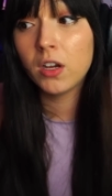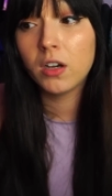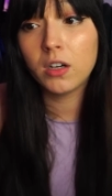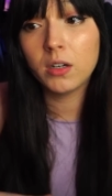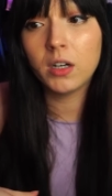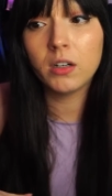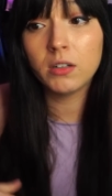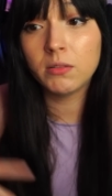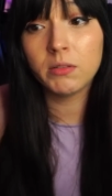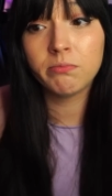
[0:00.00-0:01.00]
a, uh, a,
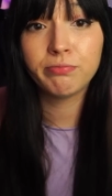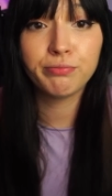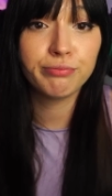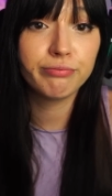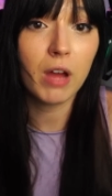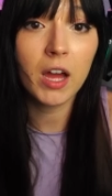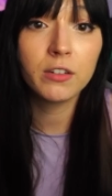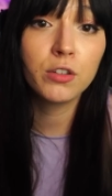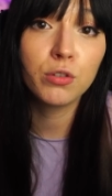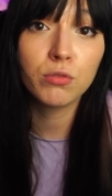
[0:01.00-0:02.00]
uh,
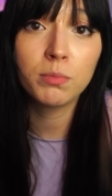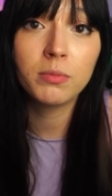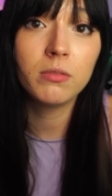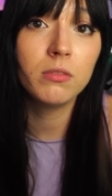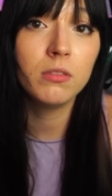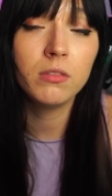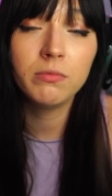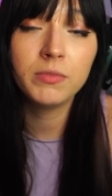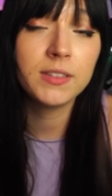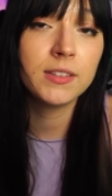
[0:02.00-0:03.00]
uncurable
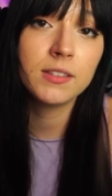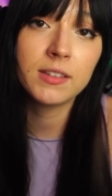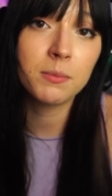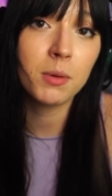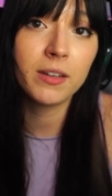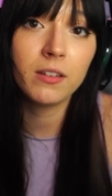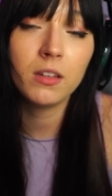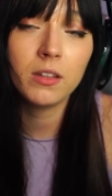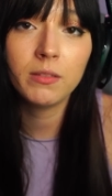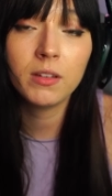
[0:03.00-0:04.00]
disease that
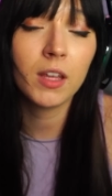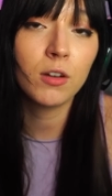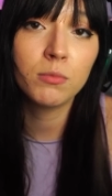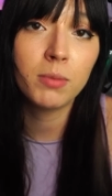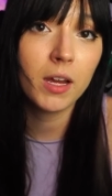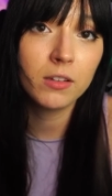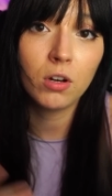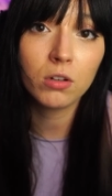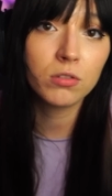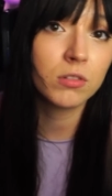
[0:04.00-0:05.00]
money cannot buy a
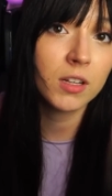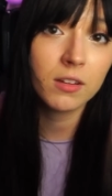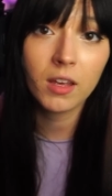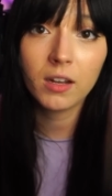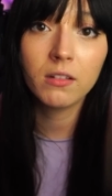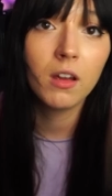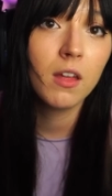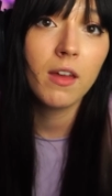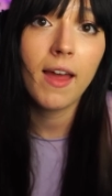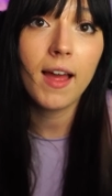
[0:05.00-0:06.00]
doctor that can
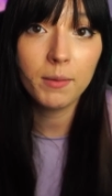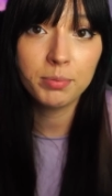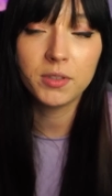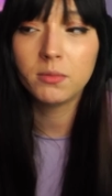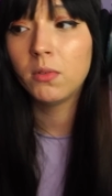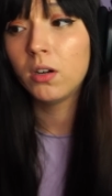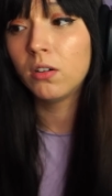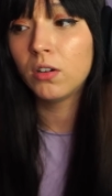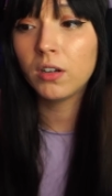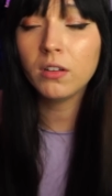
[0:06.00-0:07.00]
help them
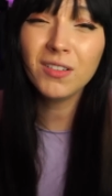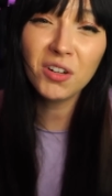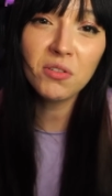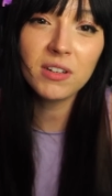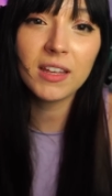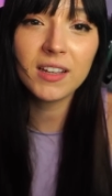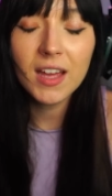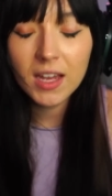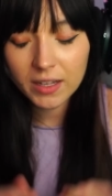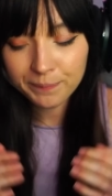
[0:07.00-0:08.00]
or you know like
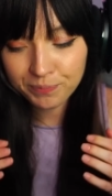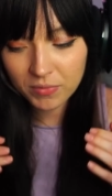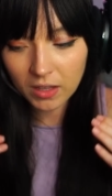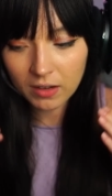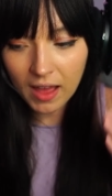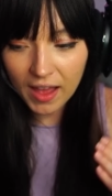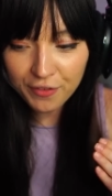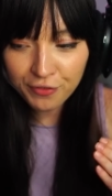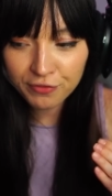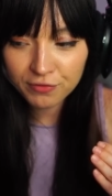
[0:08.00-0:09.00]

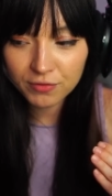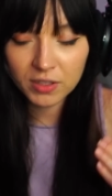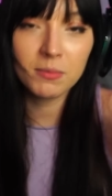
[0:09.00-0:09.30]
life in my